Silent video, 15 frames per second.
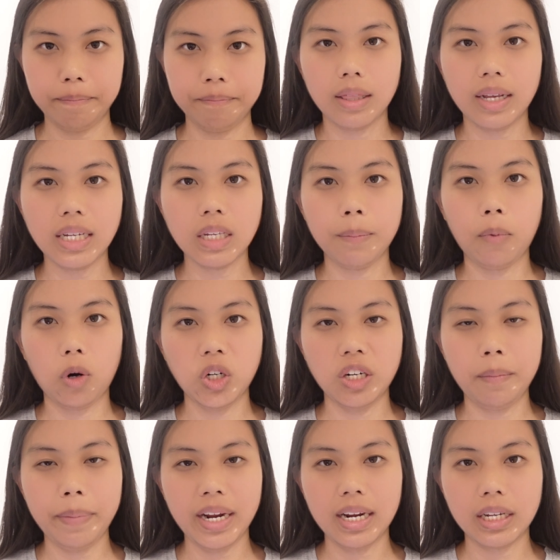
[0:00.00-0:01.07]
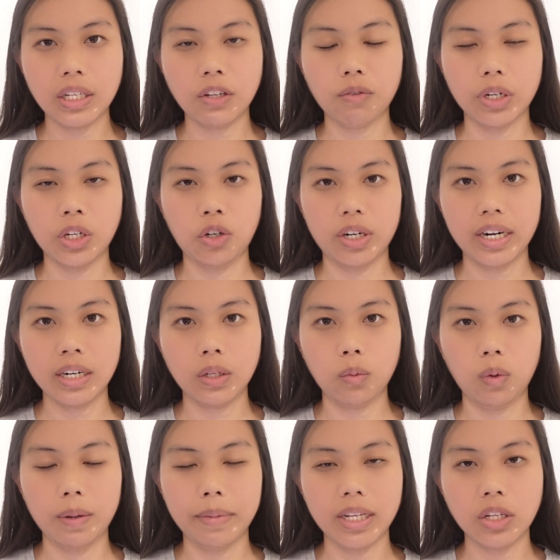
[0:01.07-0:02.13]
These abortion bans restrict
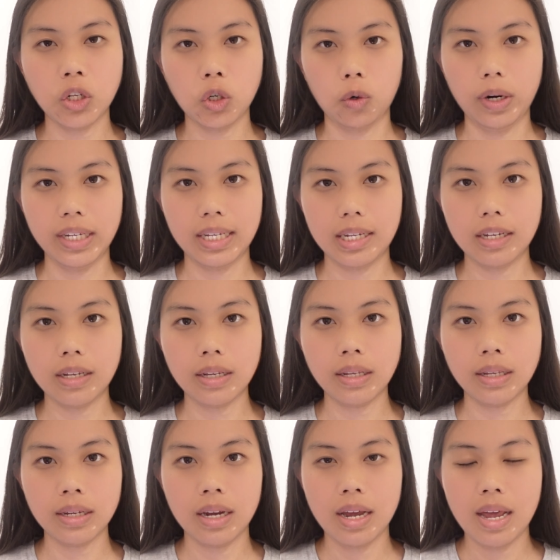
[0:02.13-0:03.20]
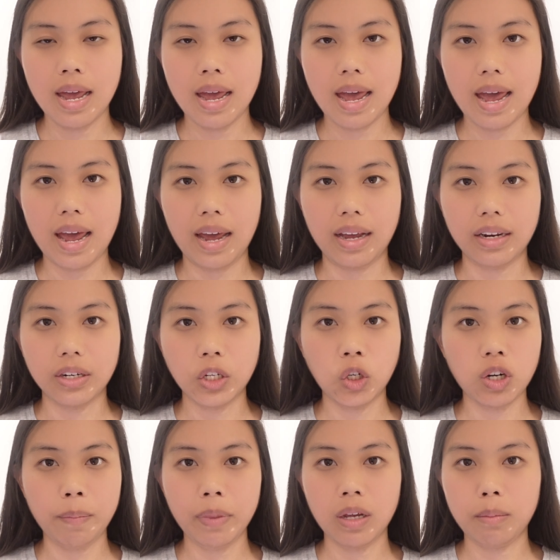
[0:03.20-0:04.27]
women's choices and
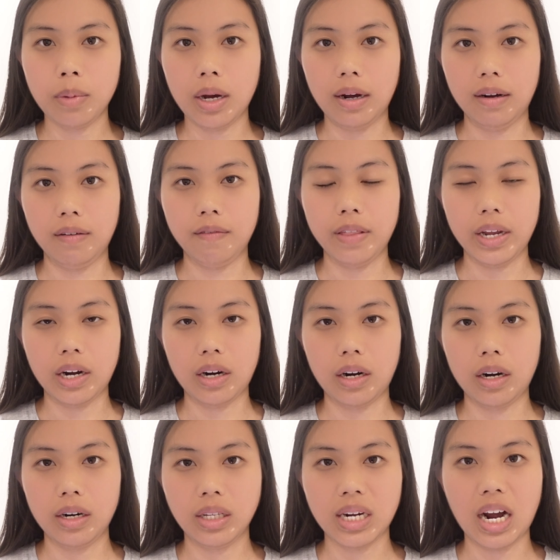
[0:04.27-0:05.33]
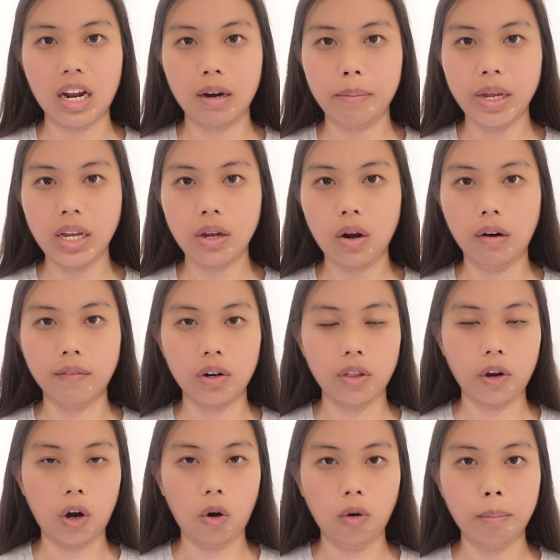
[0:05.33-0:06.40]
strip them of their autonomy over
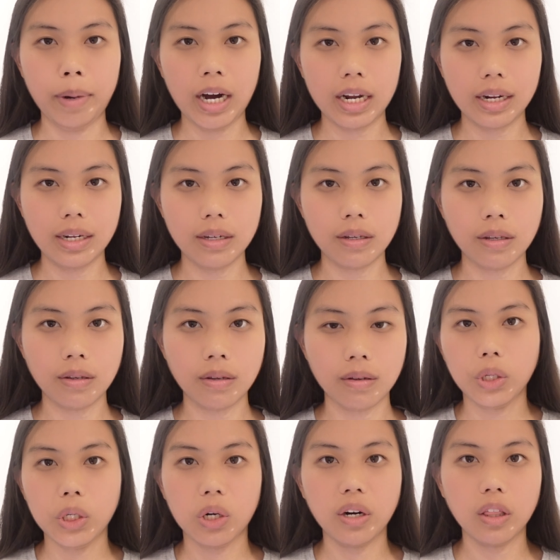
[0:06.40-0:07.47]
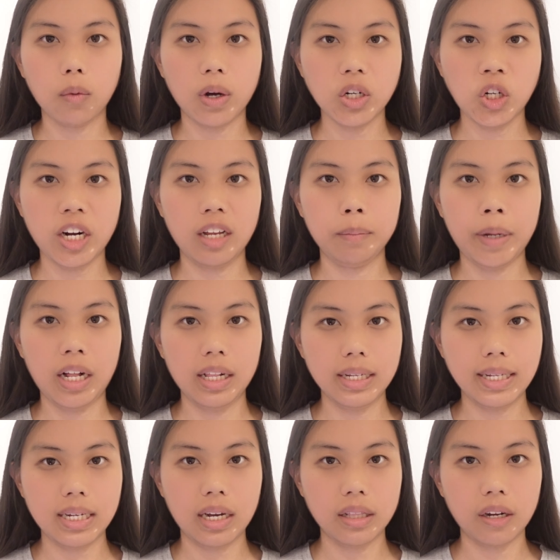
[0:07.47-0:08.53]
their own bodies. During the one-child
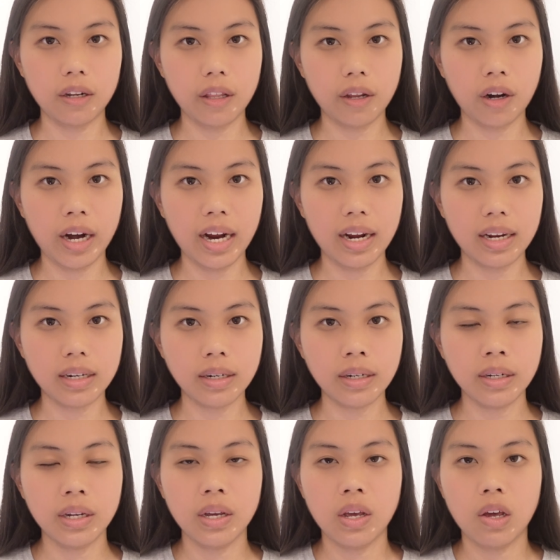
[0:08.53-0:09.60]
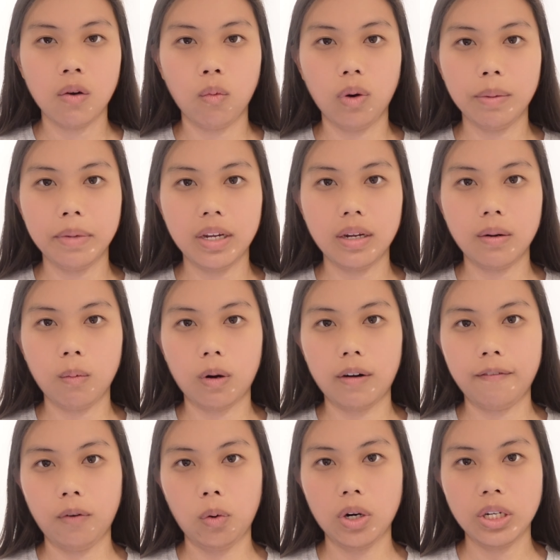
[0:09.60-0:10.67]
policy, on the other hand, women were
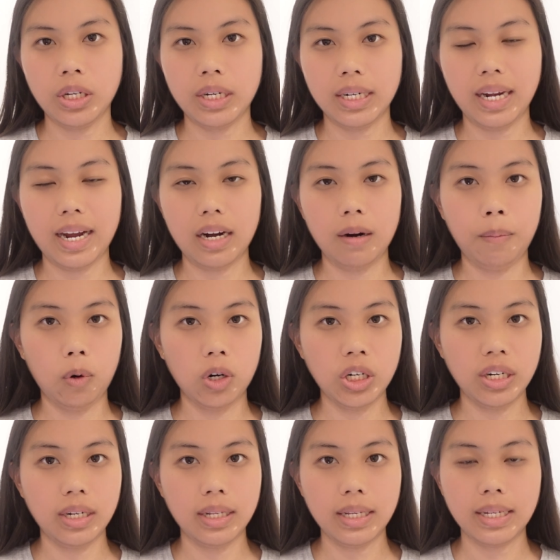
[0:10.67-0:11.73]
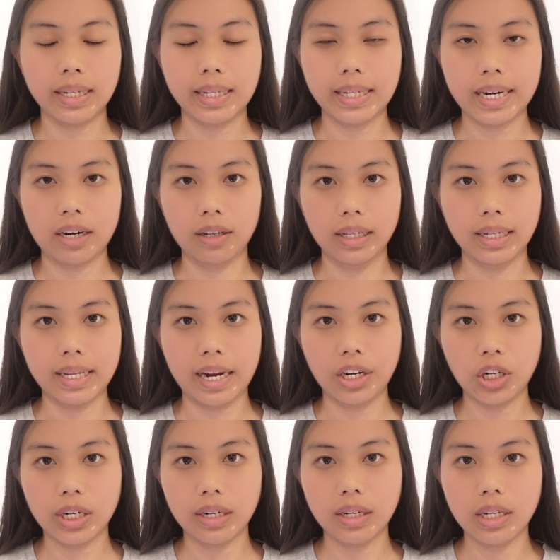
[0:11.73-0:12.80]
forced to get abortions and
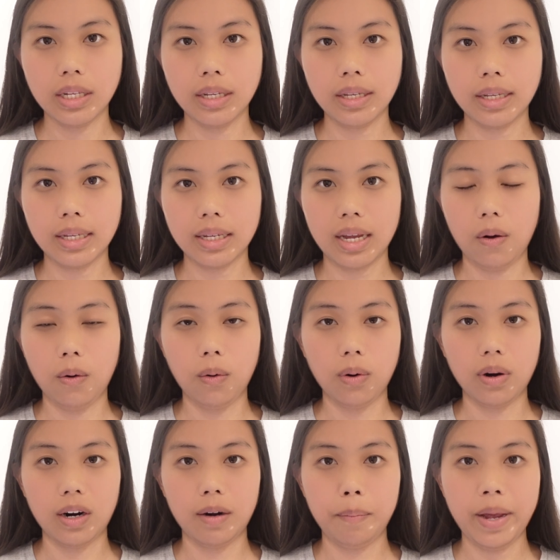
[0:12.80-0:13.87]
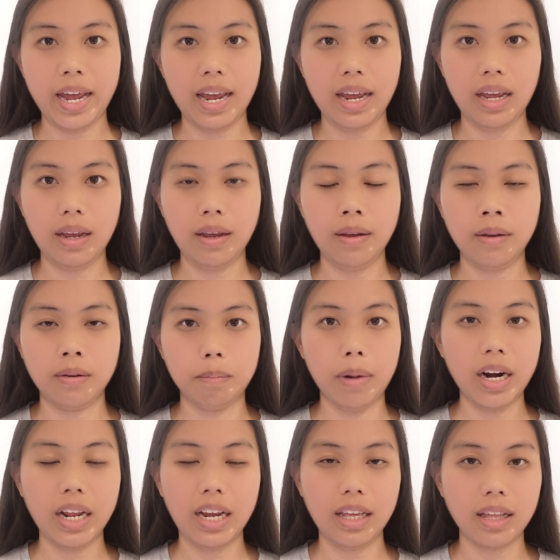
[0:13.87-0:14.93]
sterilizations or pay
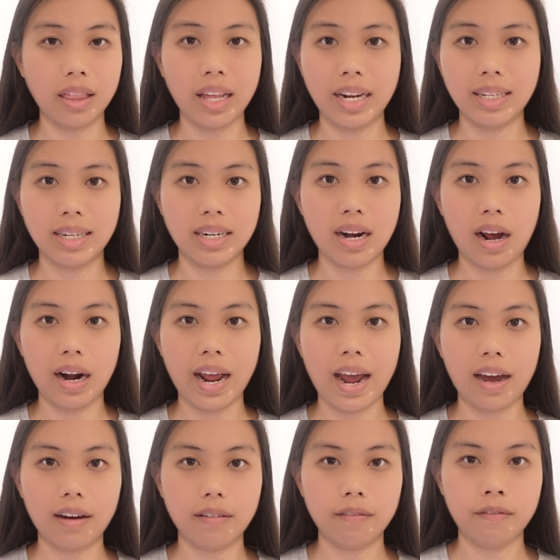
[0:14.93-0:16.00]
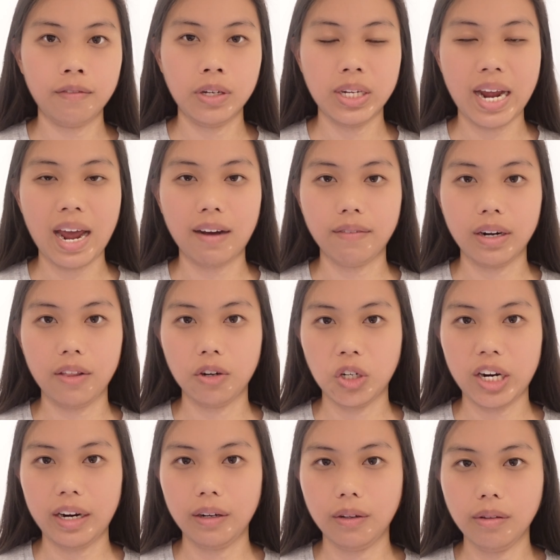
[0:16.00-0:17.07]
money that they did not have to have another
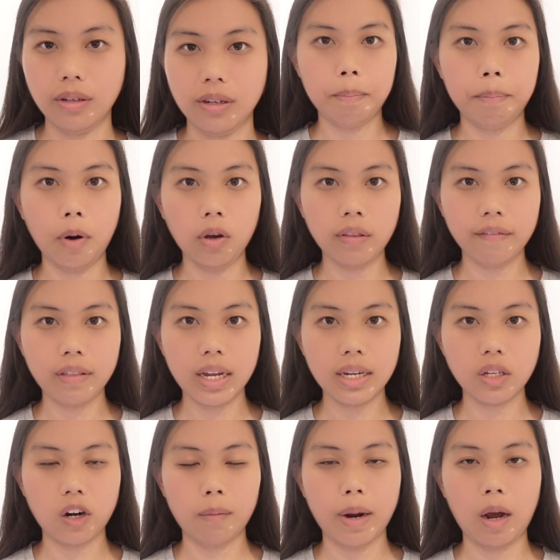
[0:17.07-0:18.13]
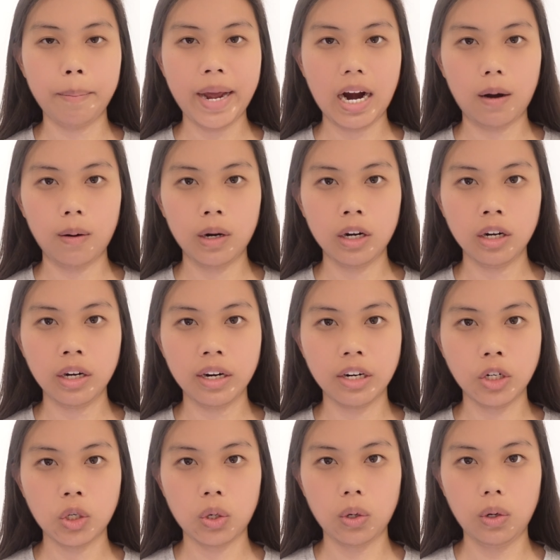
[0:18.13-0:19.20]
child. Both of these are about power,
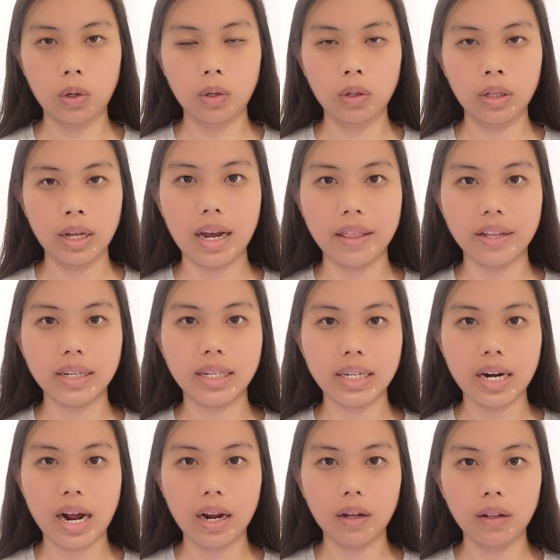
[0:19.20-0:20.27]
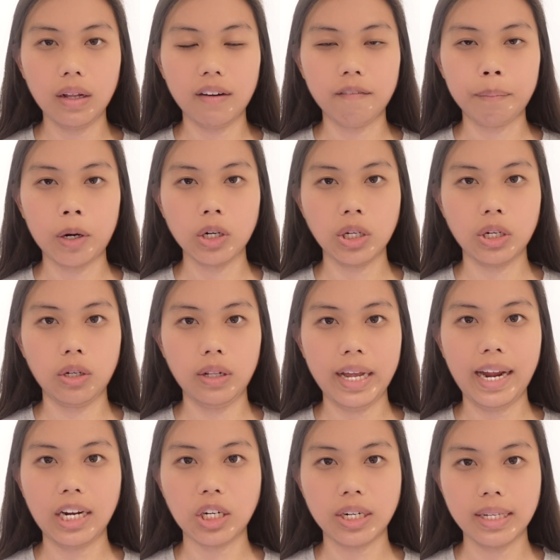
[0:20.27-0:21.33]
control, and the denial of personal
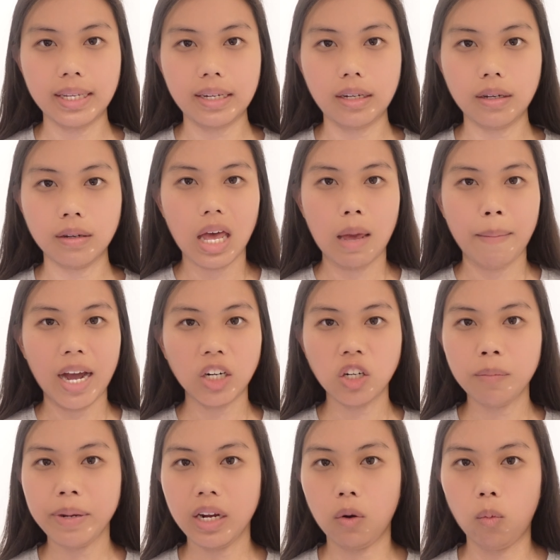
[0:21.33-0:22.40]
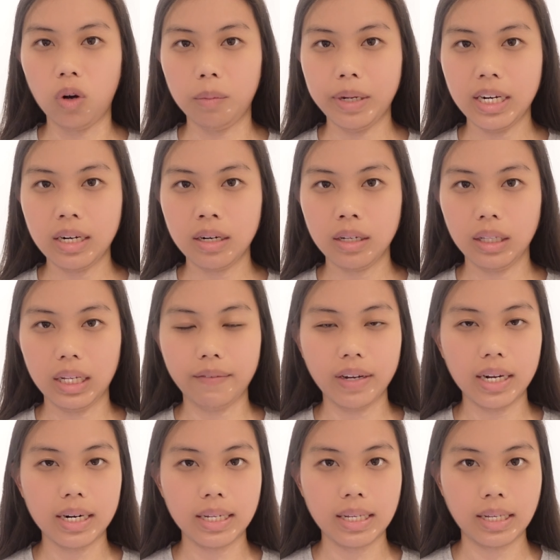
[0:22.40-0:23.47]
agency. Imagine being a woman living
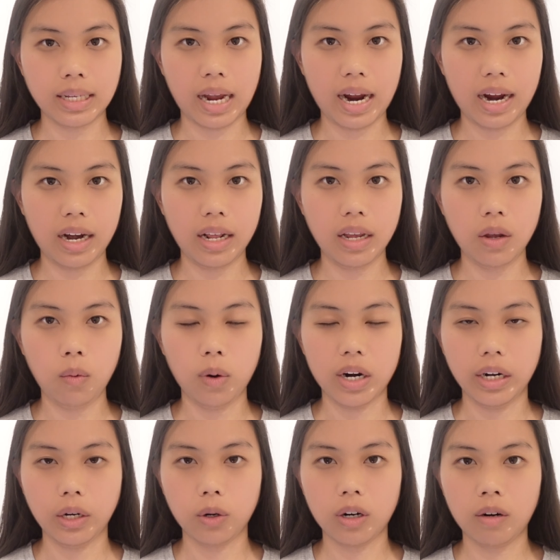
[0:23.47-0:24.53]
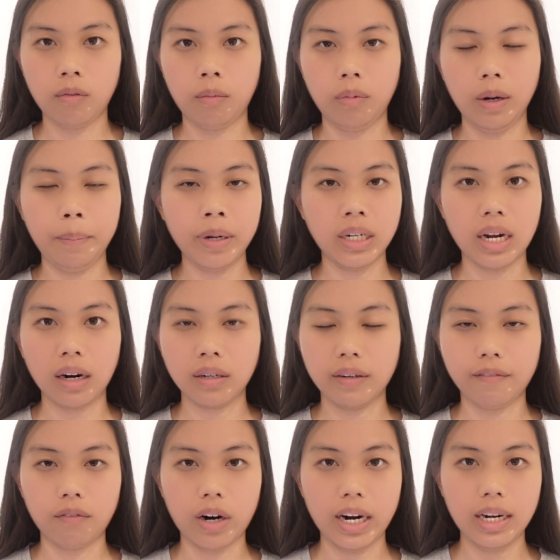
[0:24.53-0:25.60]
in a society where your
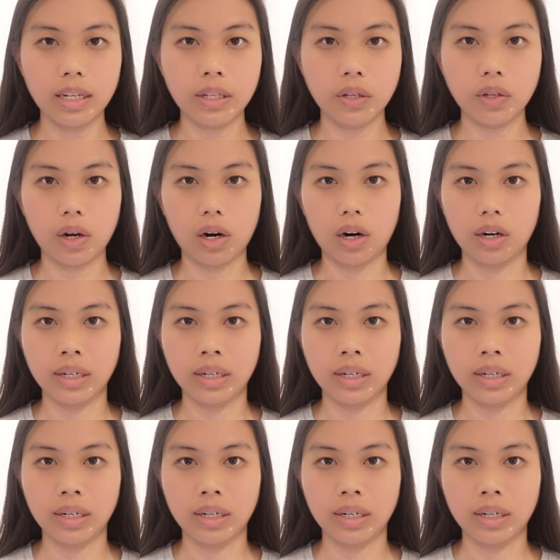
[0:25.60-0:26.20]
reproductive rights are